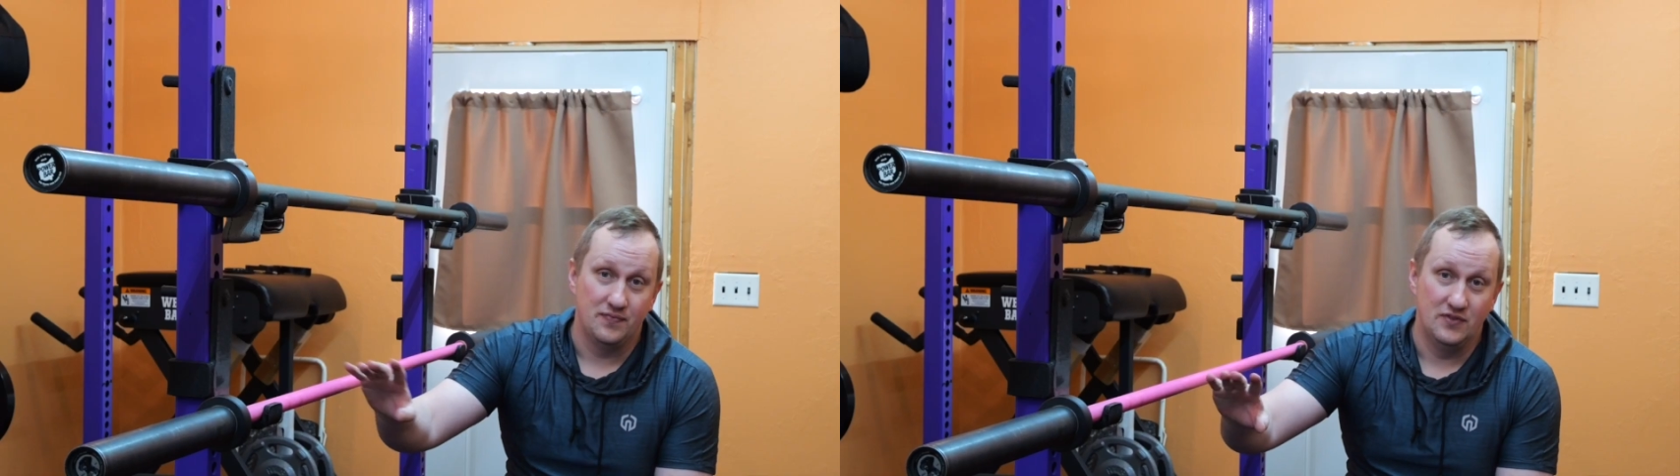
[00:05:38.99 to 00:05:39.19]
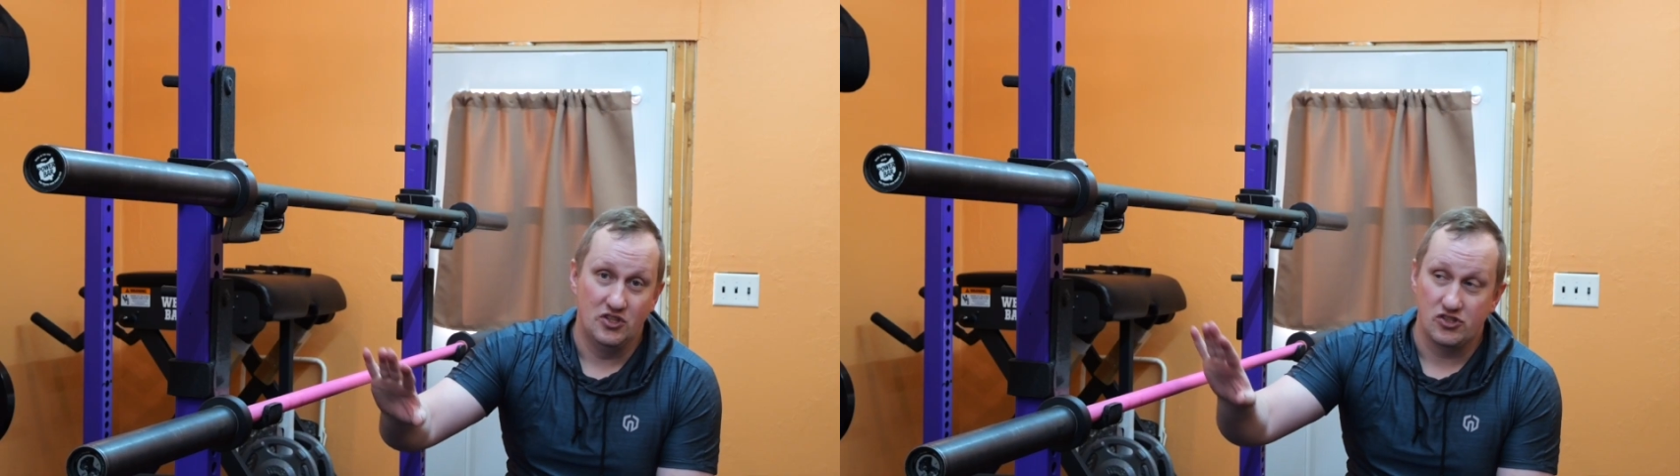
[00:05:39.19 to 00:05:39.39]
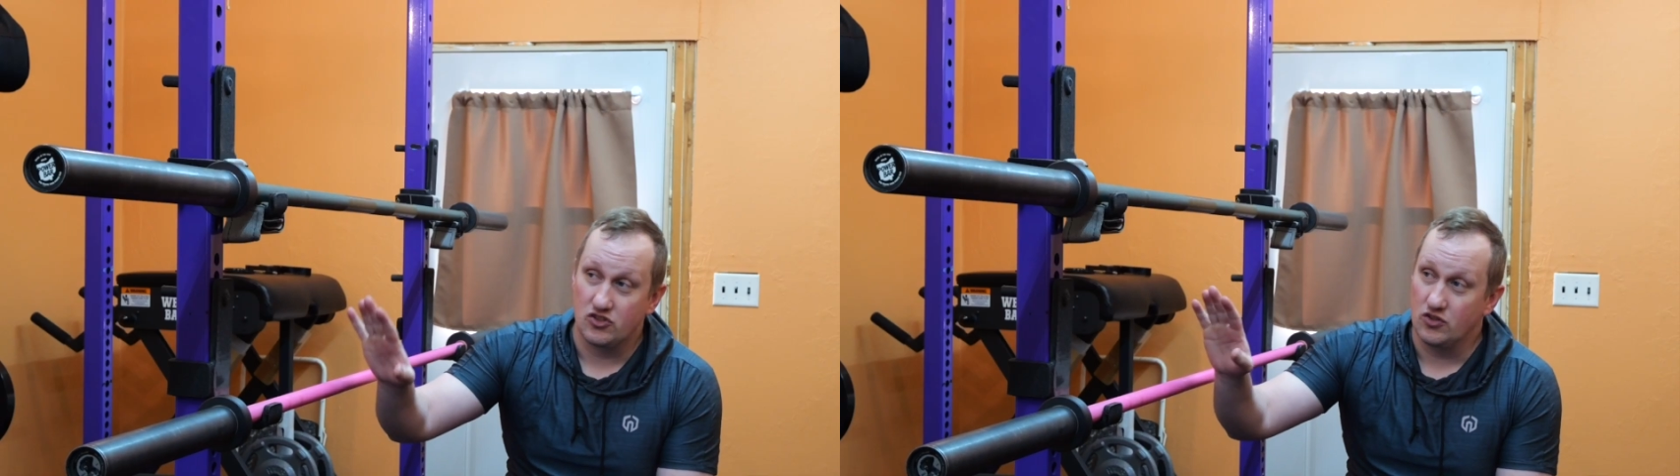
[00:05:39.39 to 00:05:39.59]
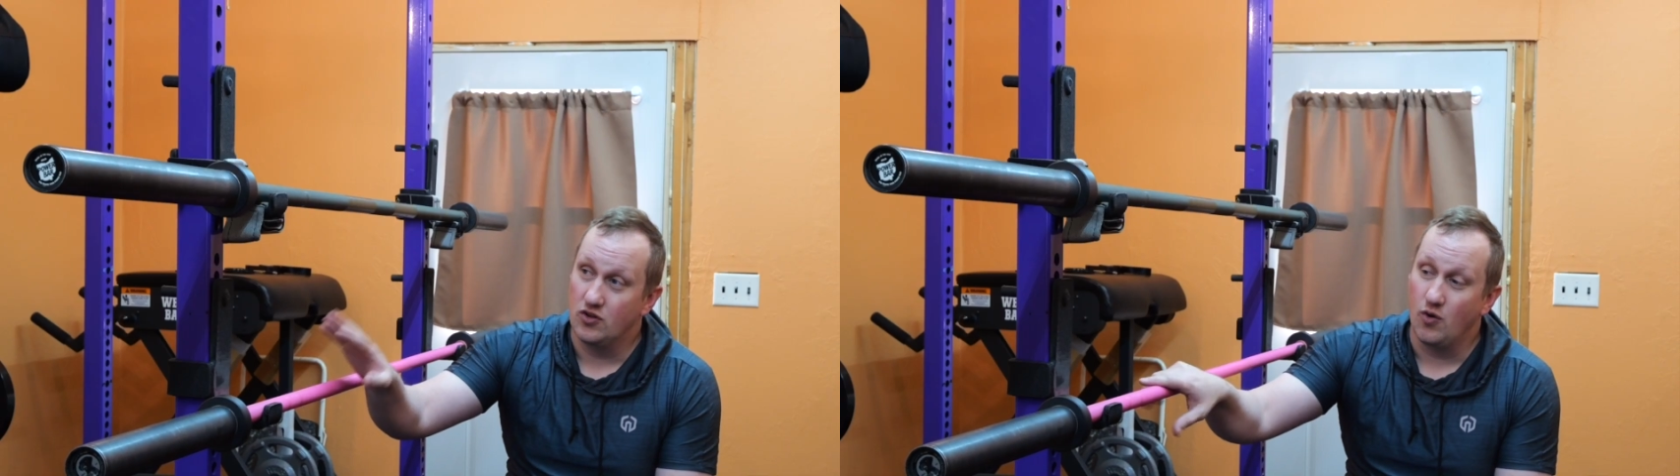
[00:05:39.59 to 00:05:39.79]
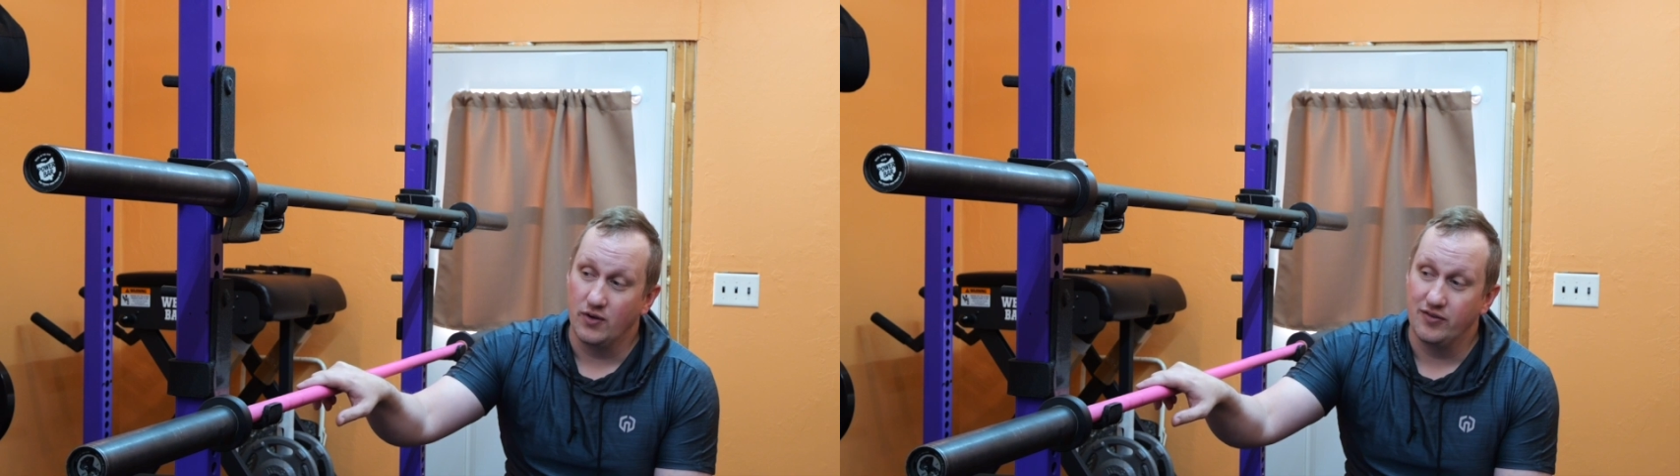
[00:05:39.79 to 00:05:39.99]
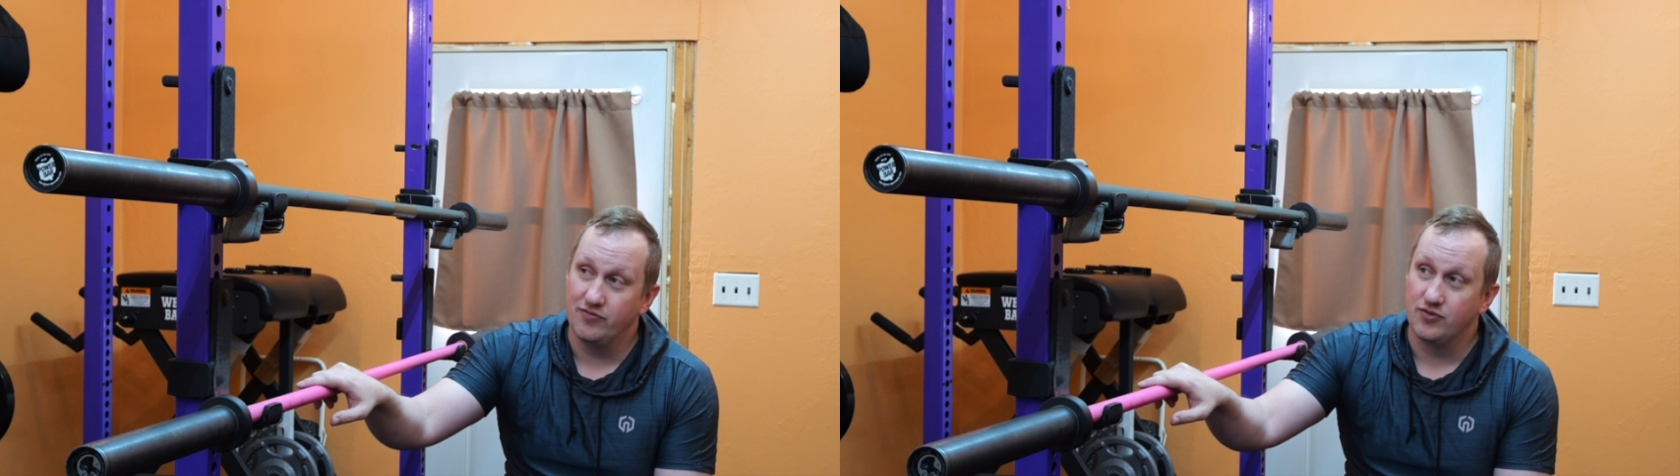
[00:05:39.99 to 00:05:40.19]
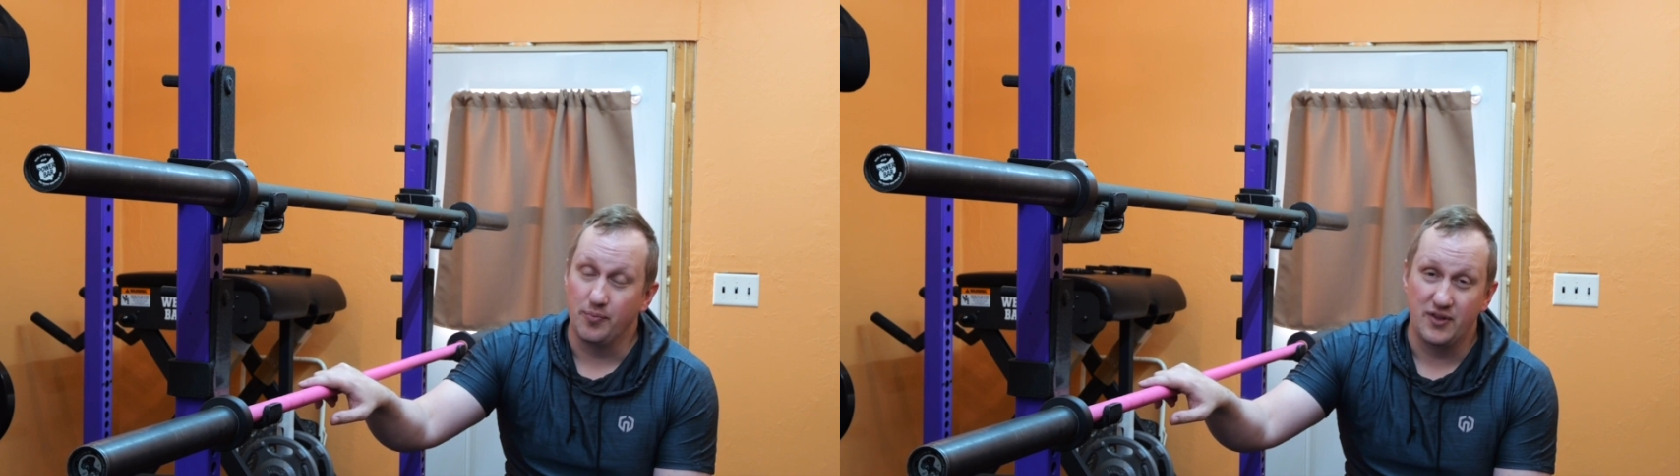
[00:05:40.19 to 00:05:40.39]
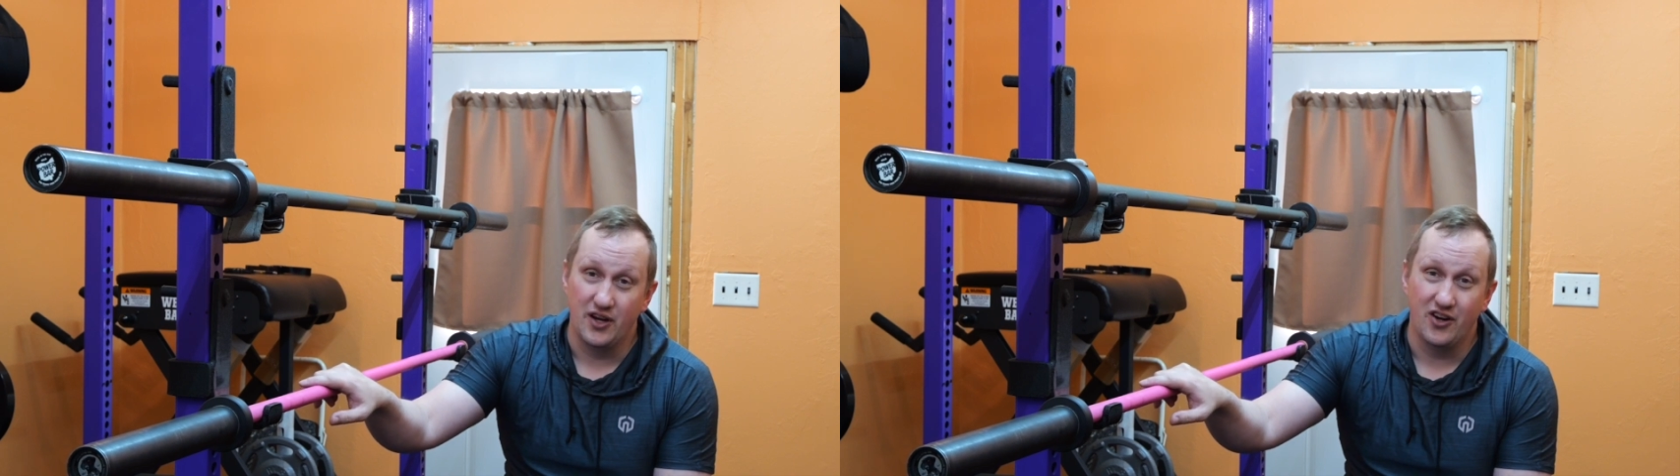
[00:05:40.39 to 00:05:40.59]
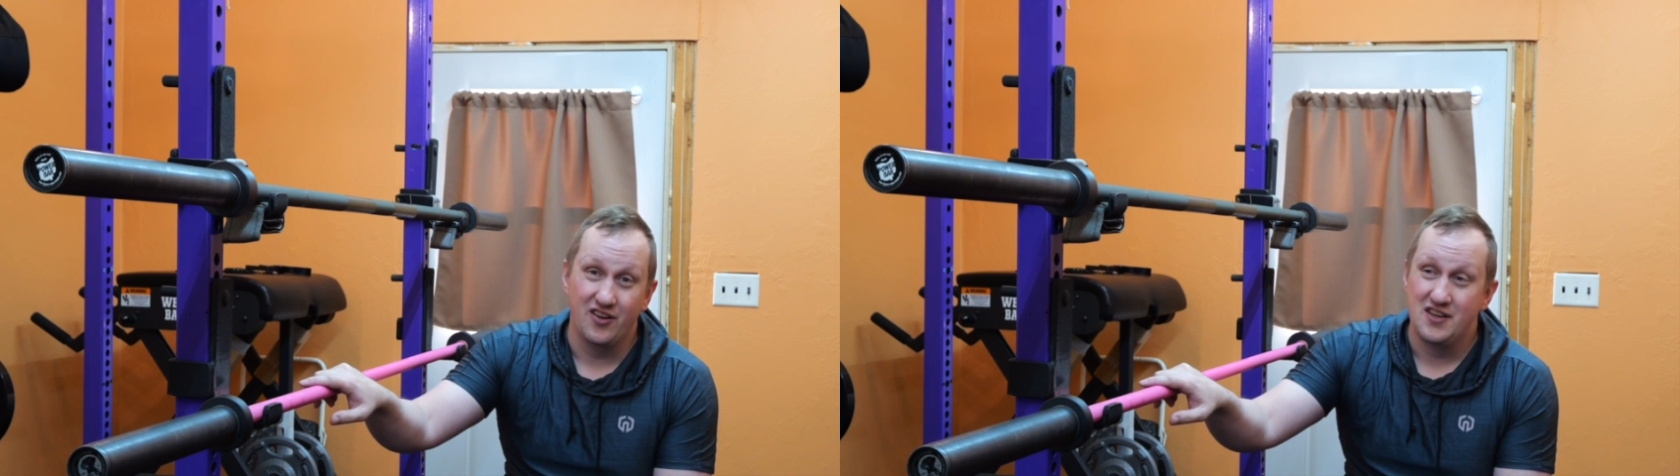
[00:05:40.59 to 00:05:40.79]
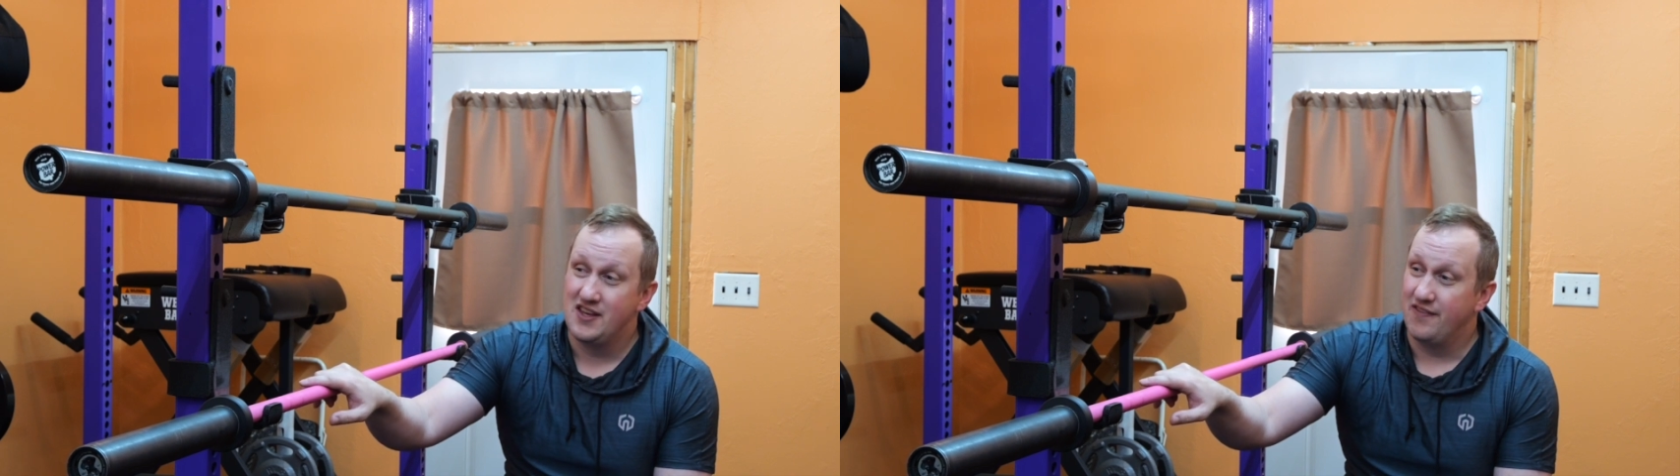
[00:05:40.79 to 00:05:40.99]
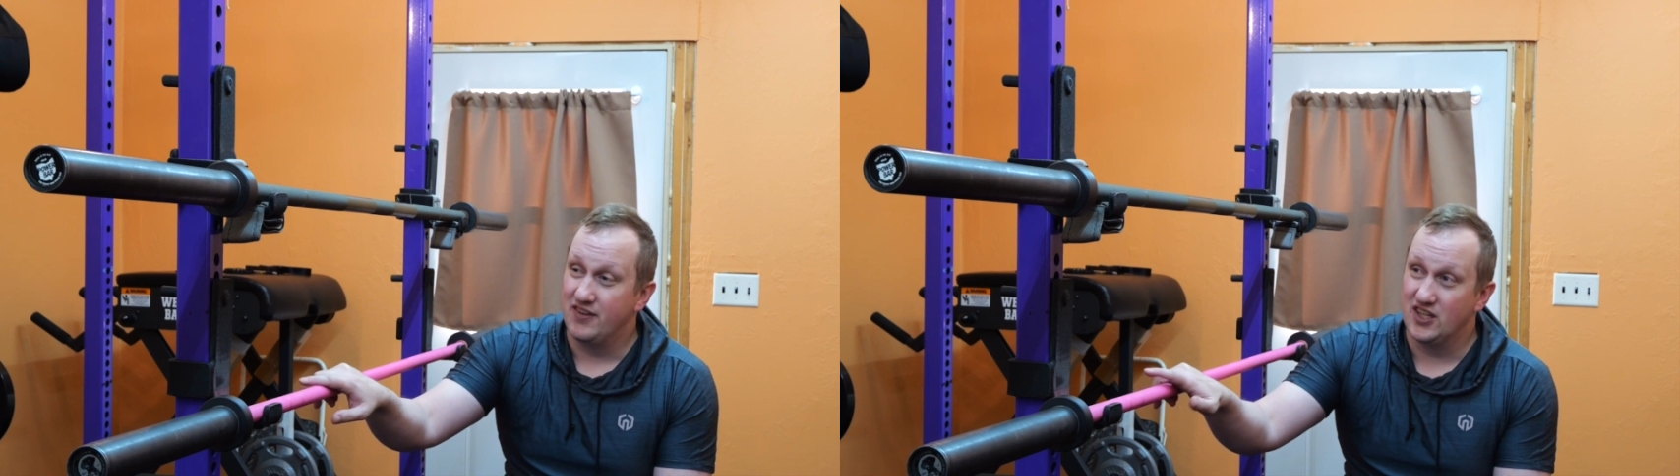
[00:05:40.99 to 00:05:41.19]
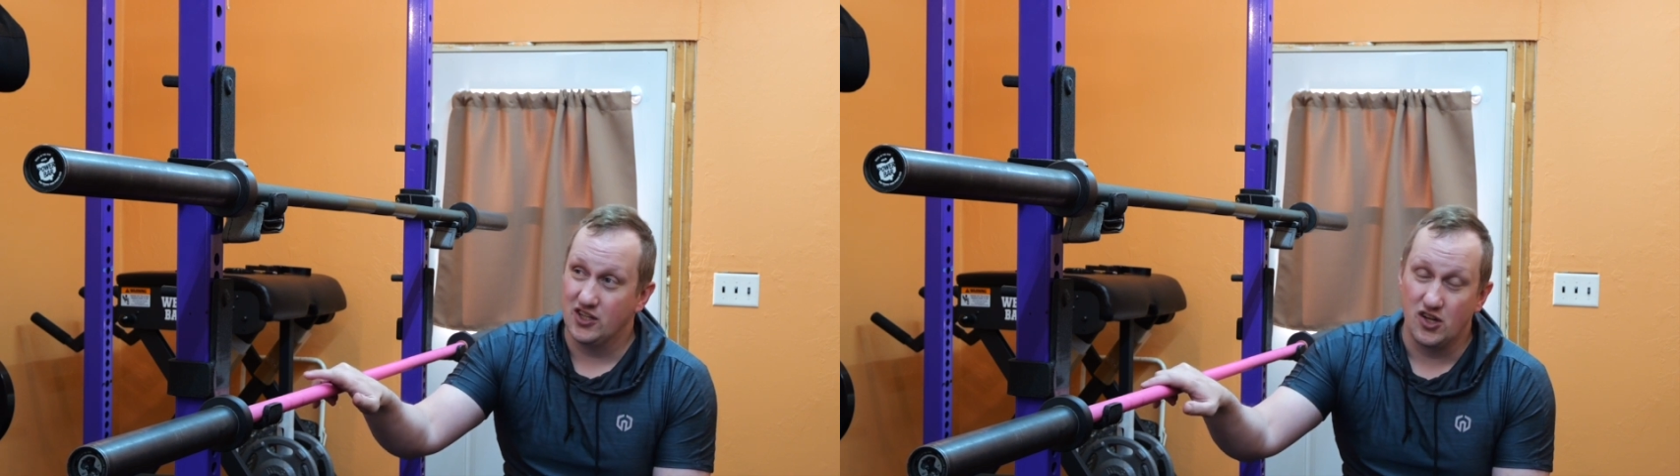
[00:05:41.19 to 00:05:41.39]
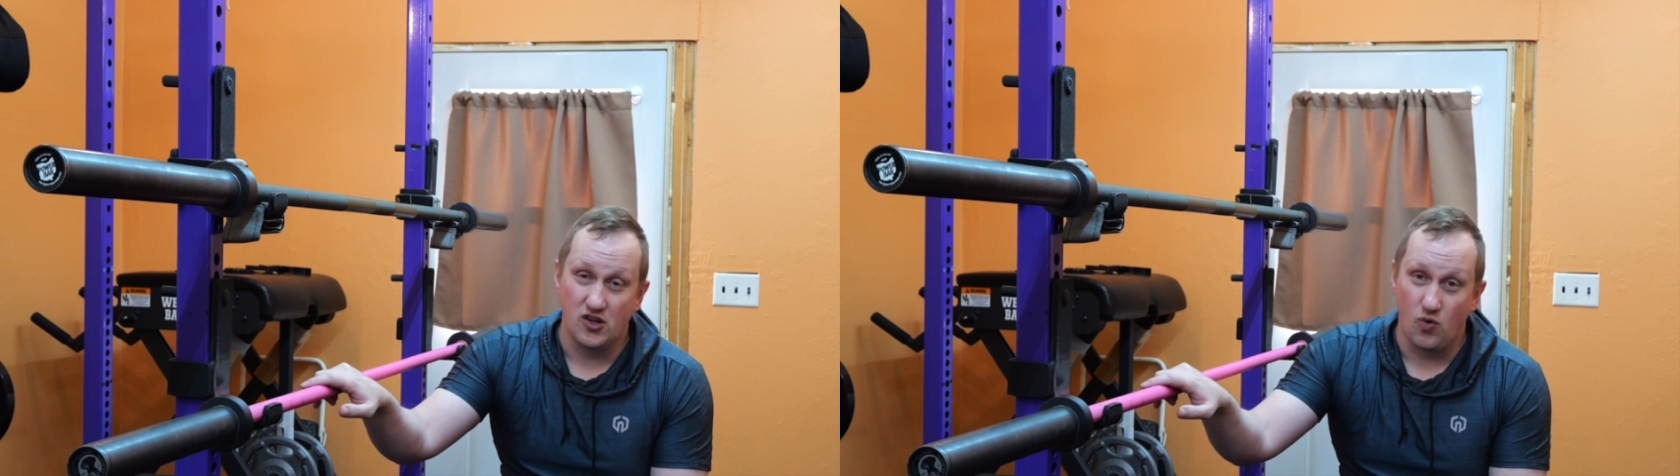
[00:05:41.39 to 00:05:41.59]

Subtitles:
just going from there. If you get a good